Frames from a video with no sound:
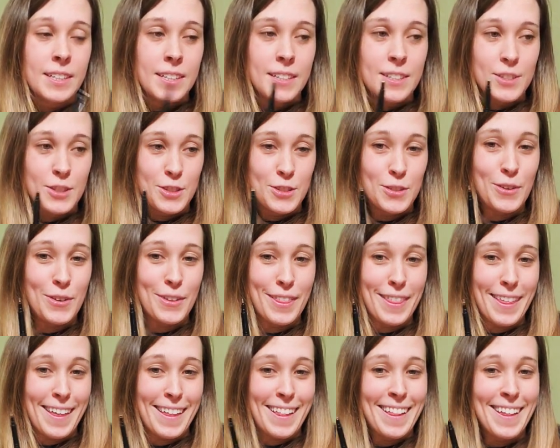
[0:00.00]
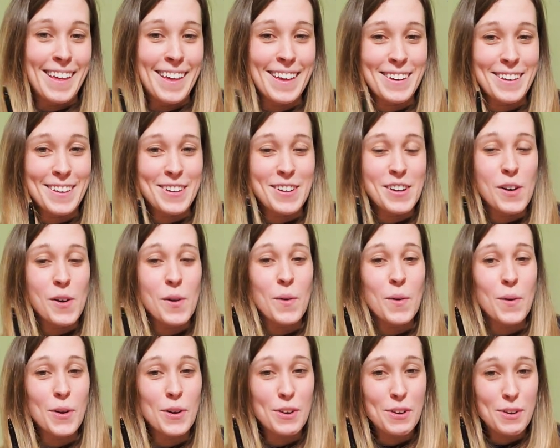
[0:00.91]
so the like
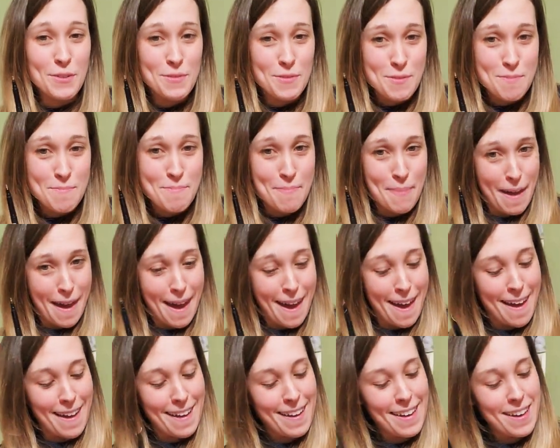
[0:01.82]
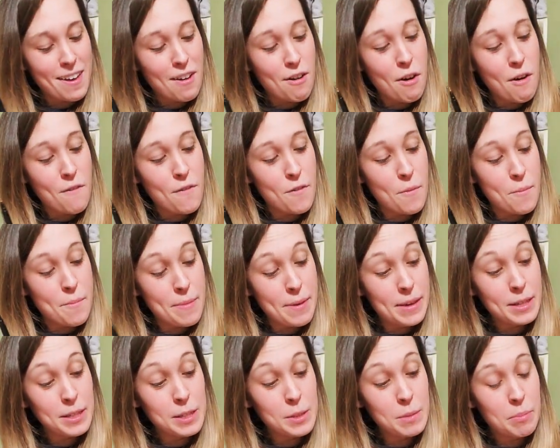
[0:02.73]
1/4 of a bag of a
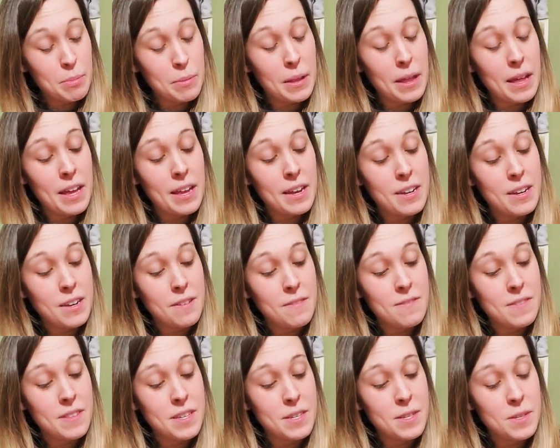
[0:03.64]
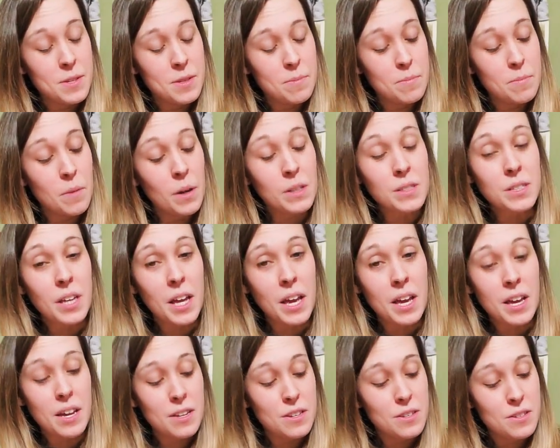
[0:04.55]
mixed blend of these
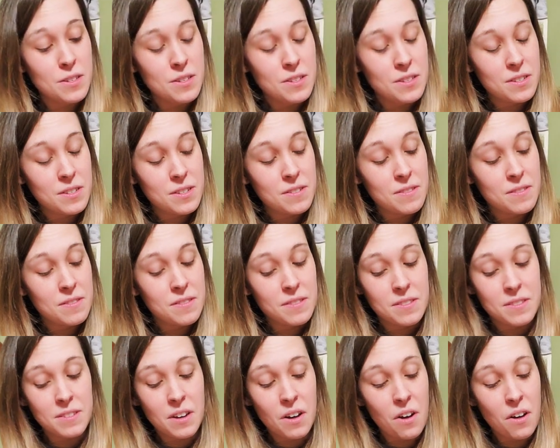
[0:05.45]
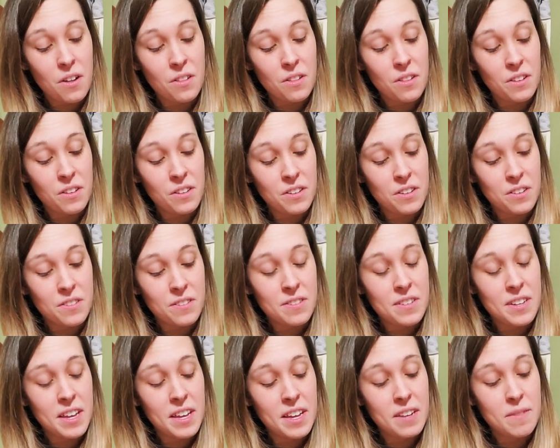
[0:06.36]
multi-colored
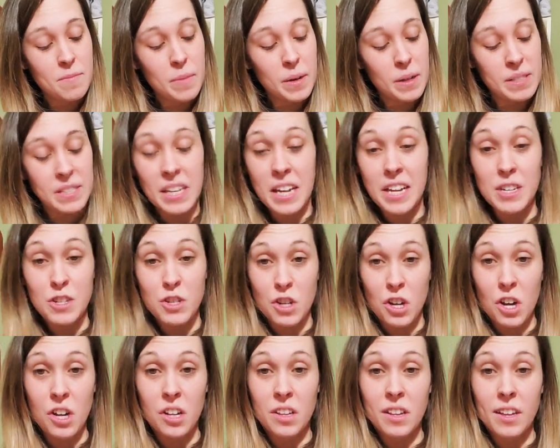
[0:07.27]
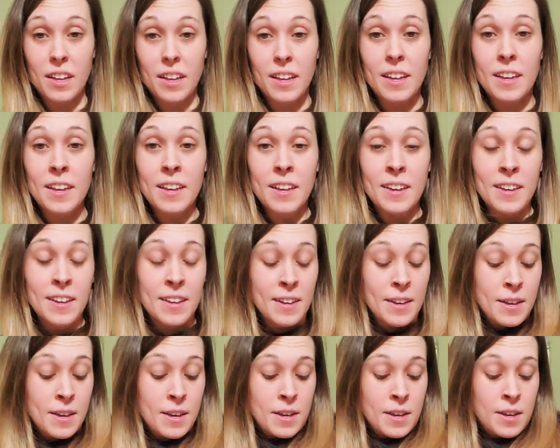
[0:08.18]
and multi-chocolate
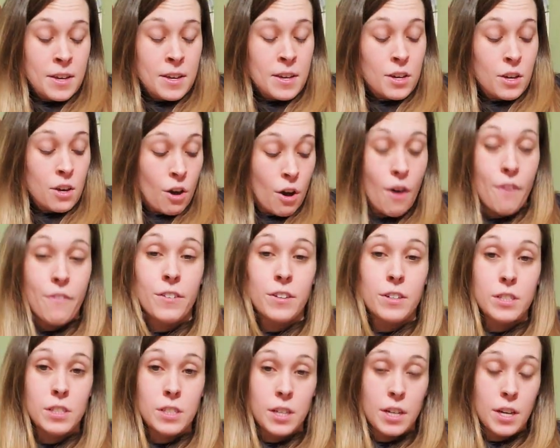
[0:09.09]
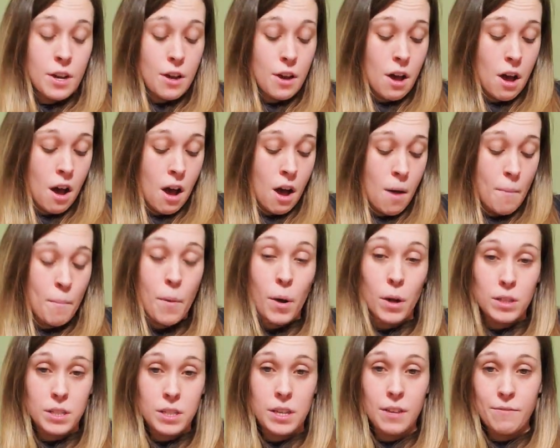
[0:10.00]
covered
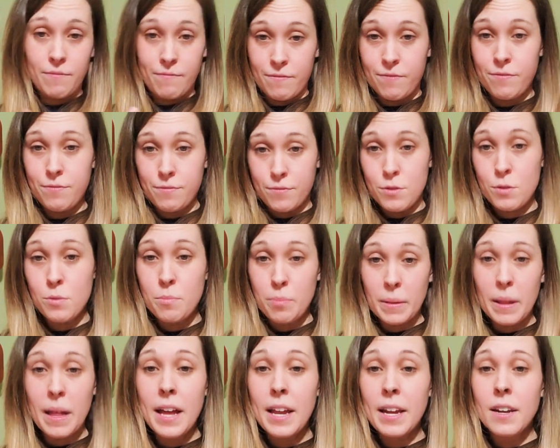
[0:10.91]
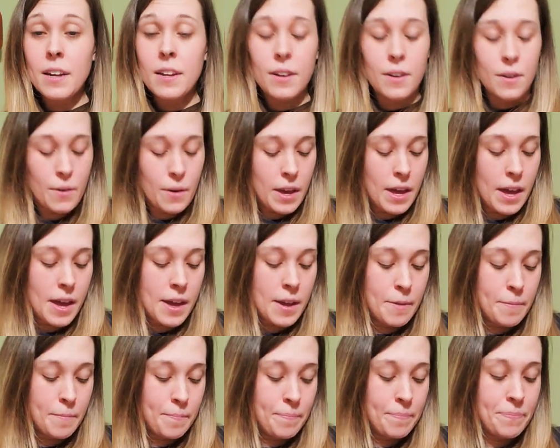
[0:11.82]
multi-fruit blend. Okay.
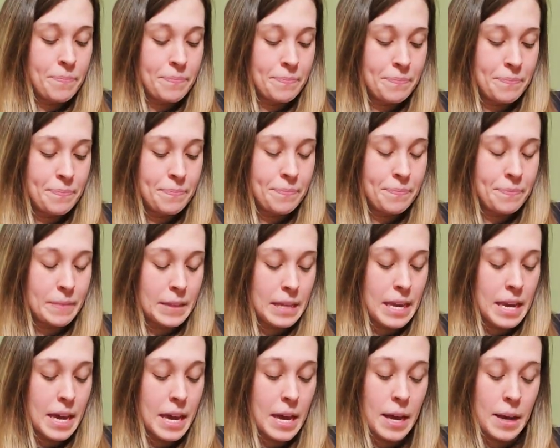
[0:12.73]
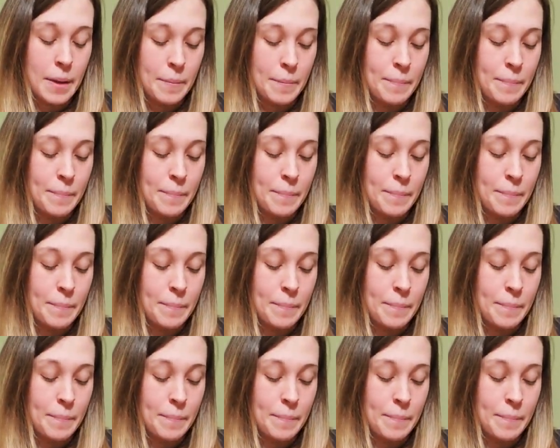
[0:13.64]
Yeah.